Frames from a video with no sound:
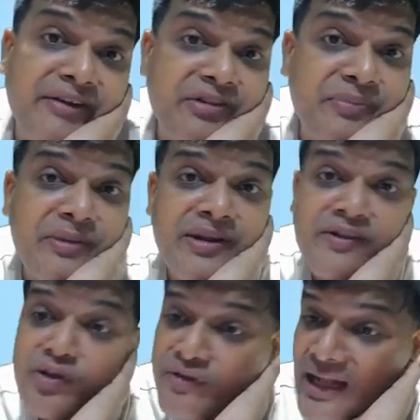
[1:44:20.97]
Divestment
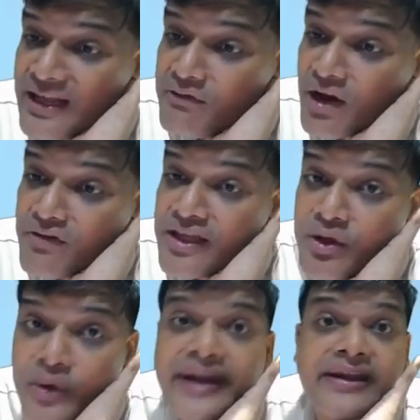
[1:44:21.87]
means you selling one of the
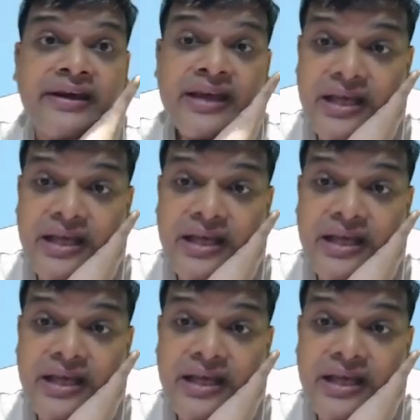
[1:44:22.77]
unit.